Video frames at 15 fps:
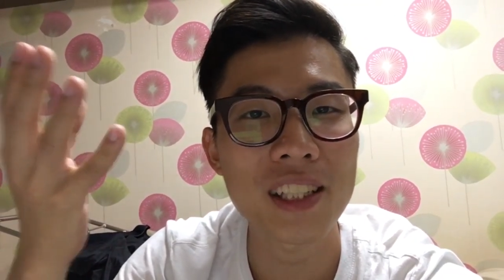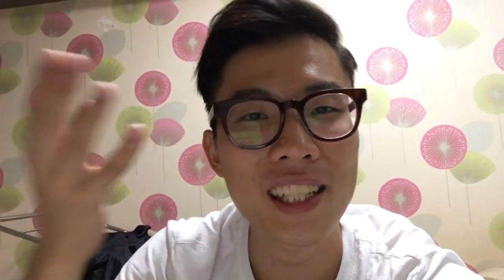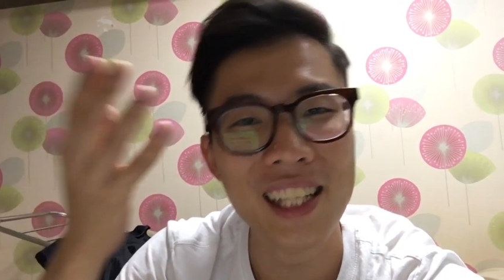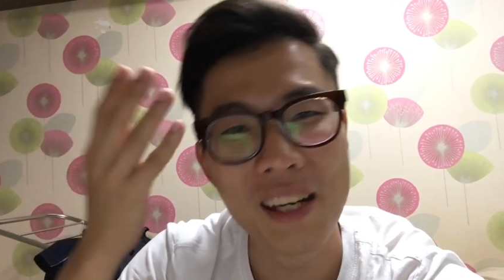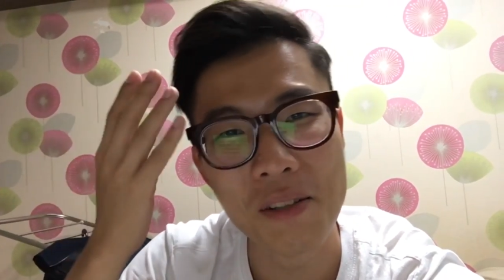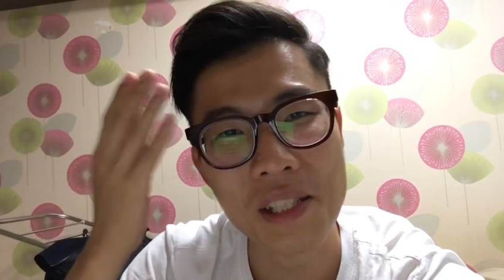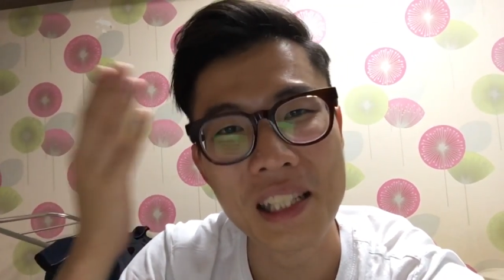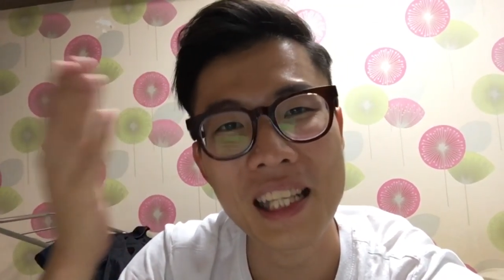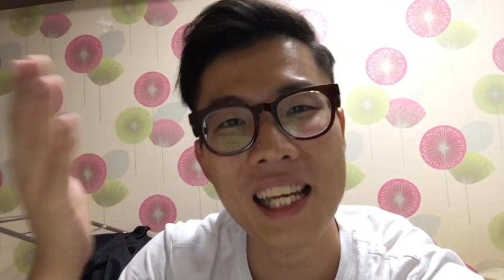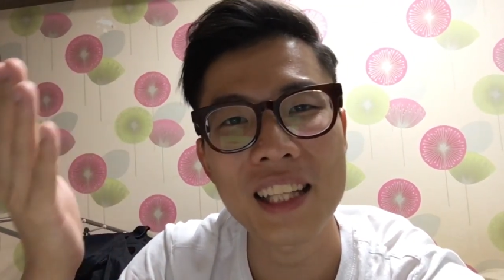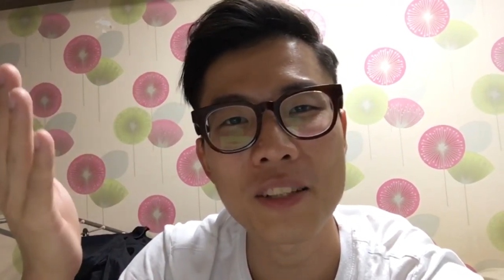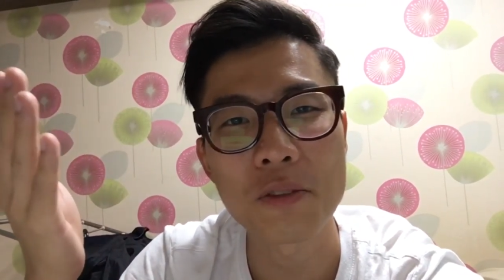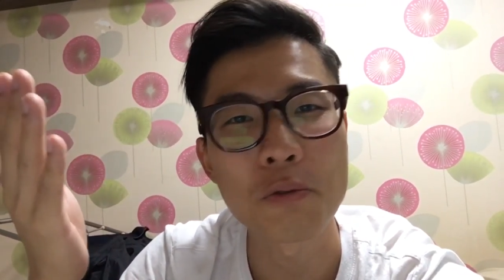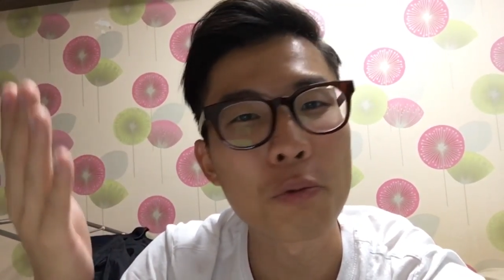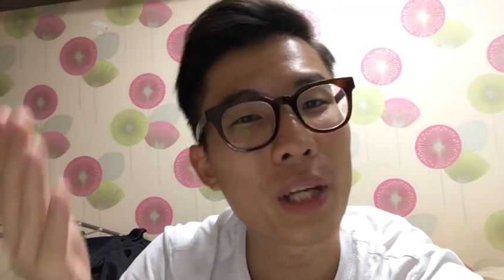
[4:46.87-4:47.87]
and I was glad
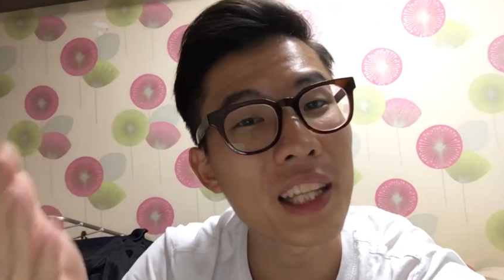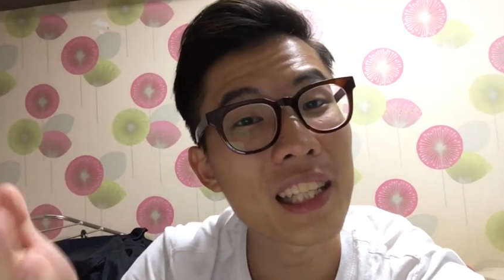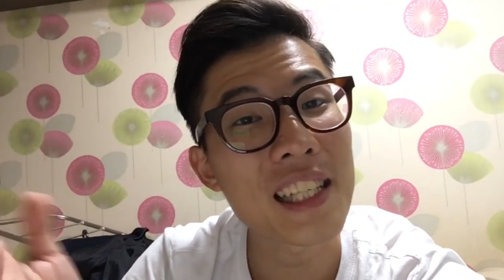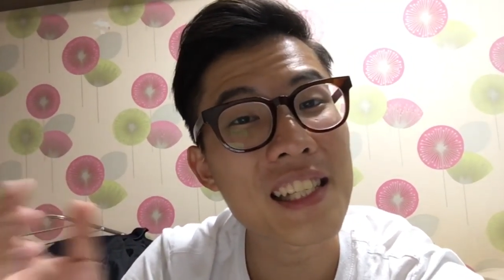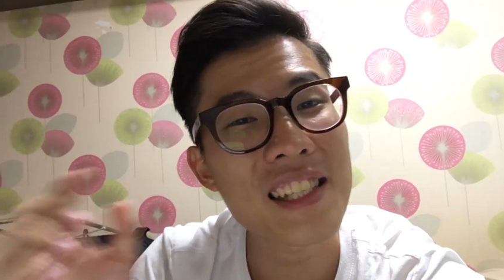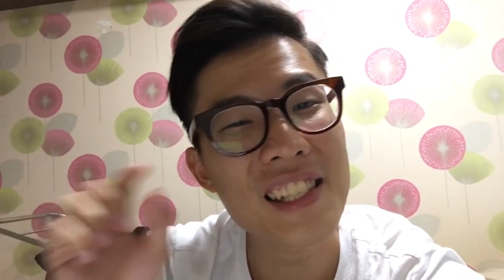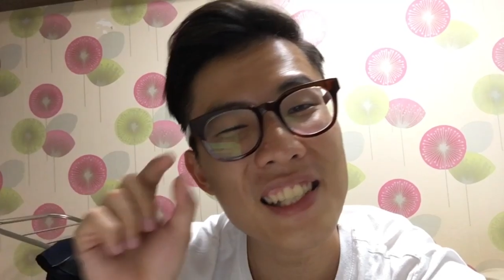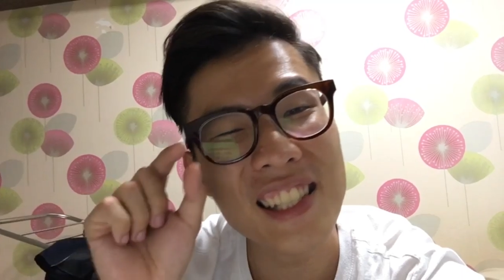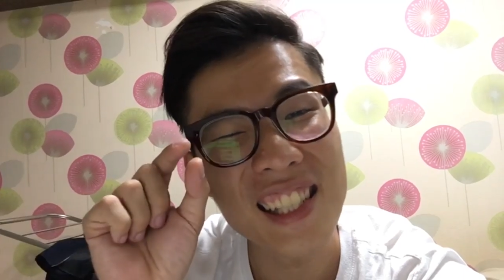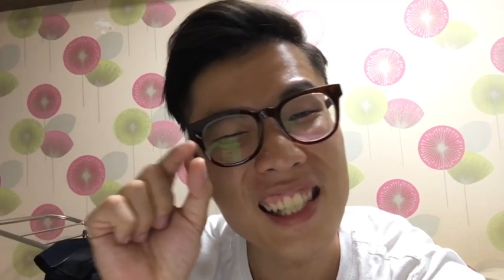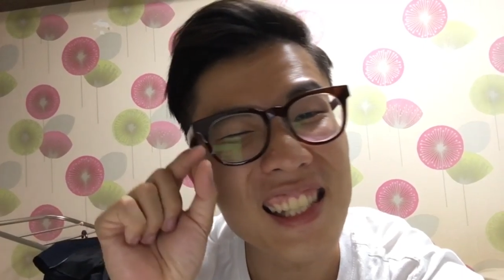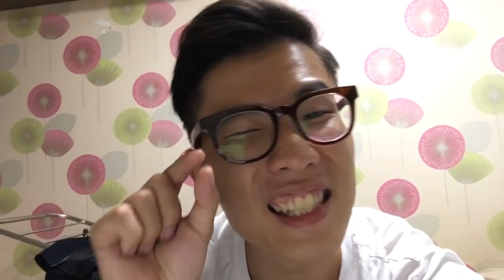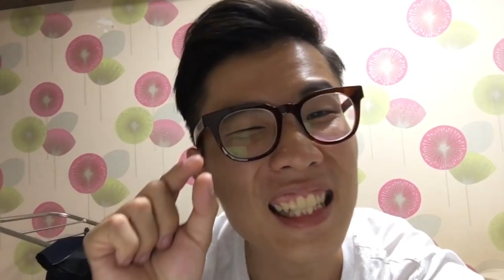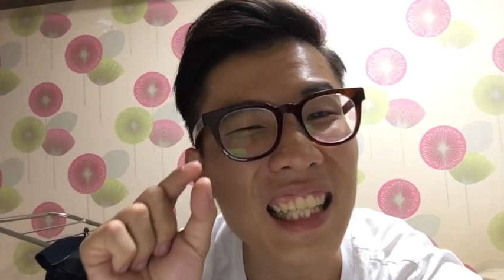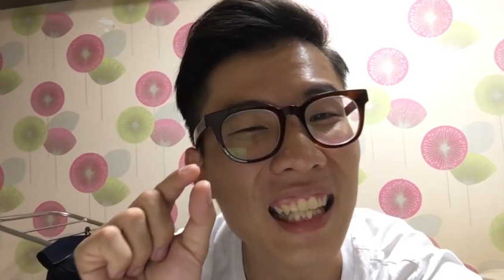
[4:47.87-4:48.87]
to witness
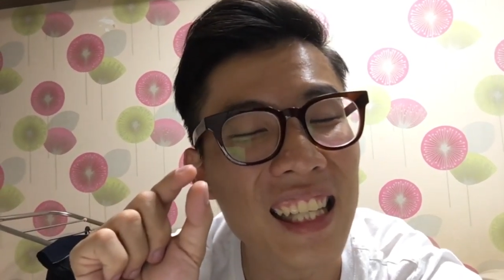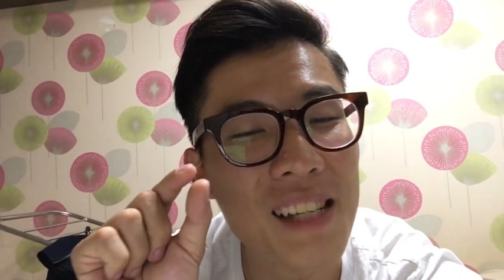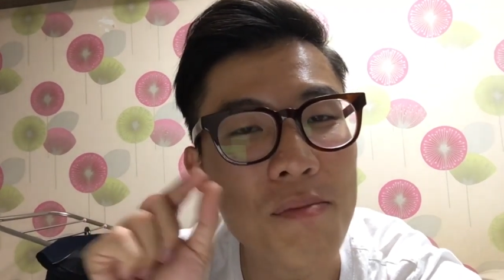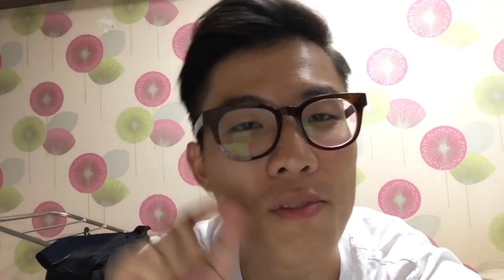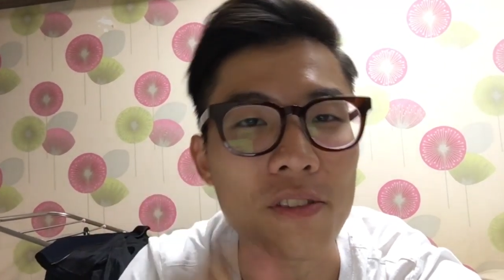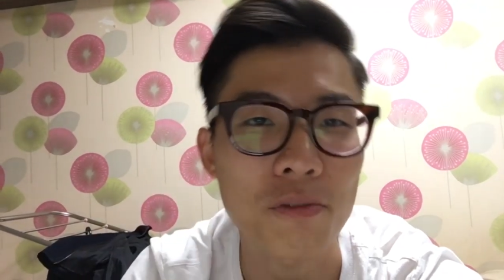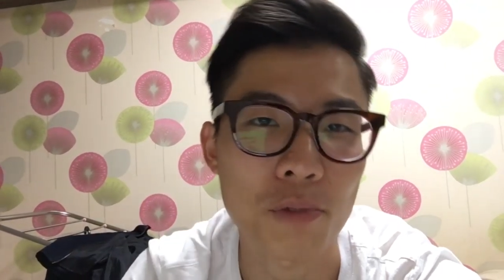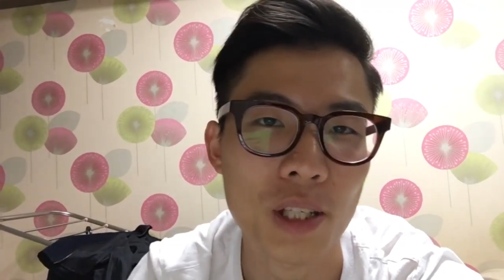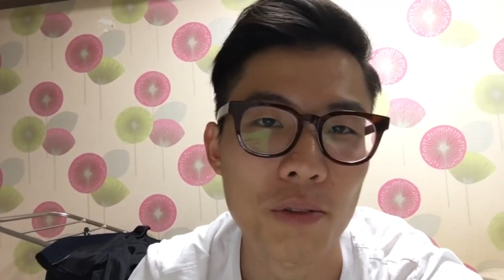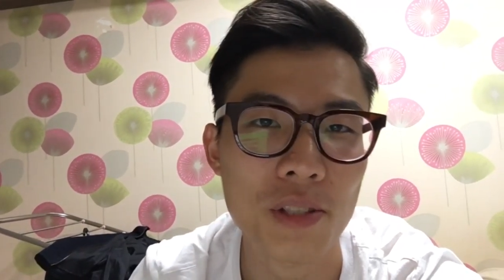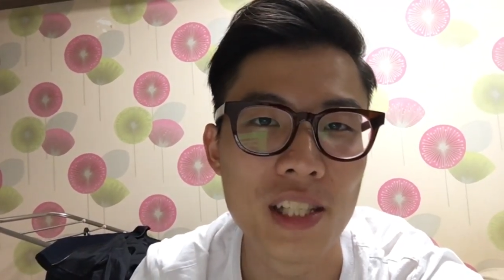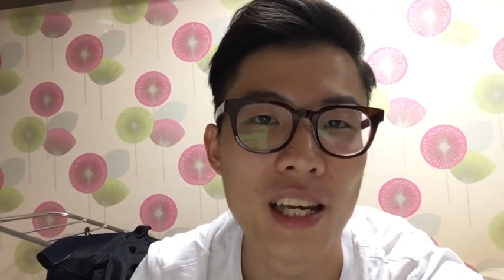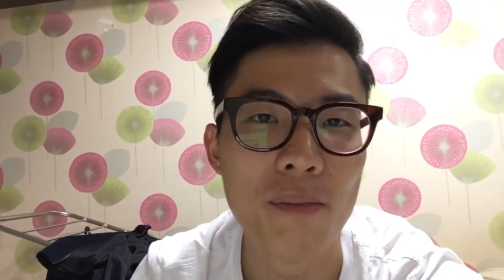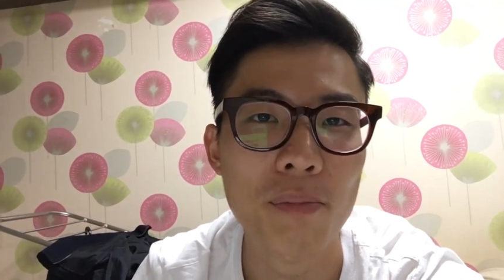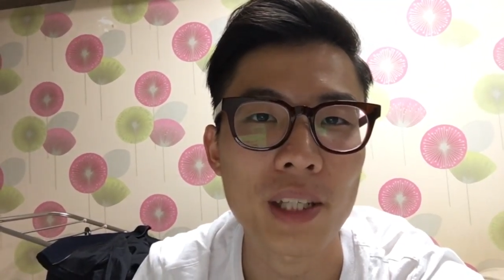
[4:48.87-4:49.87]
just a glimpse of what was
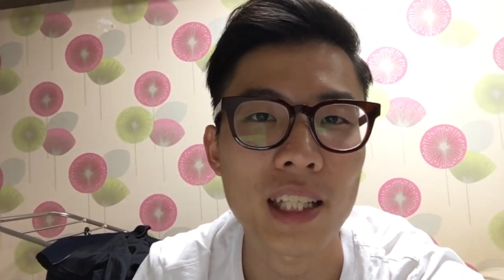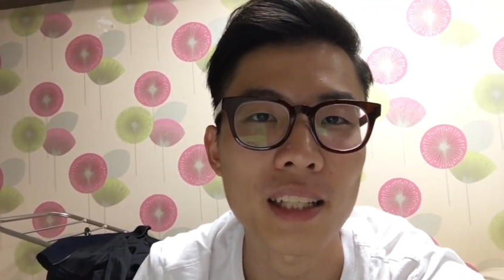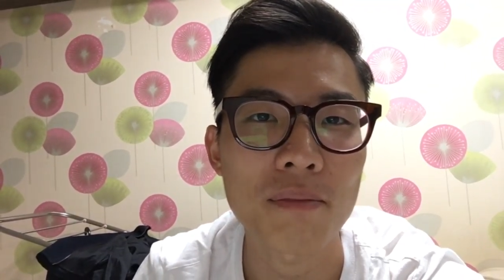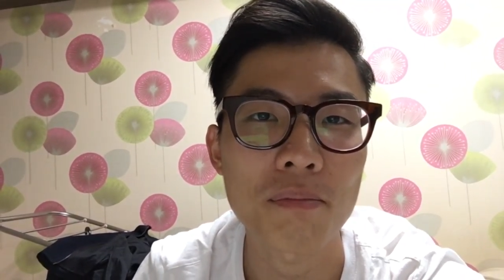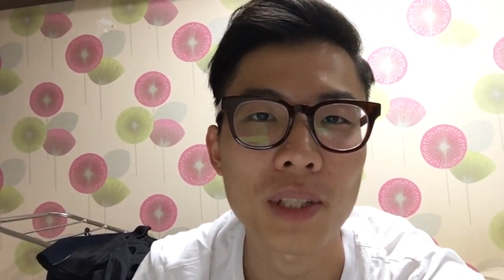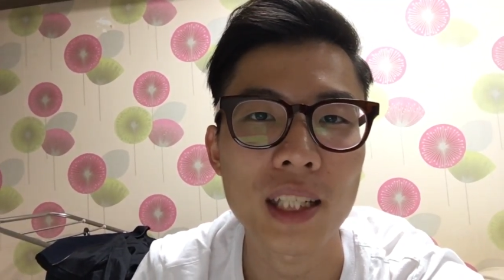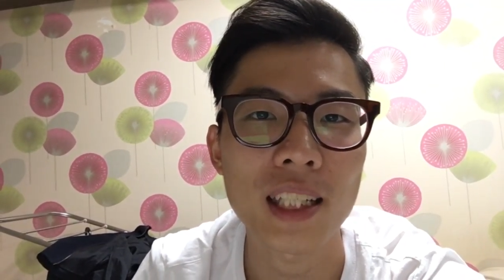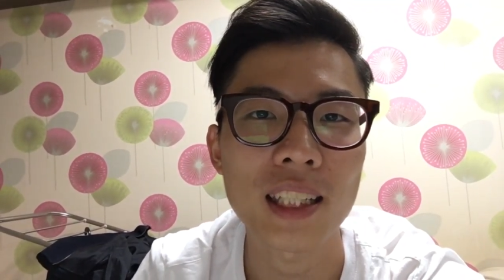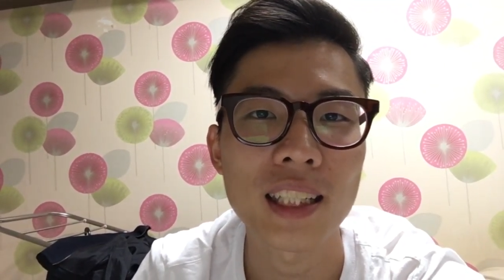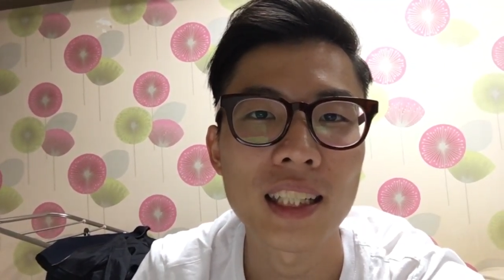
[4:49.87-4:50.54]
happening. But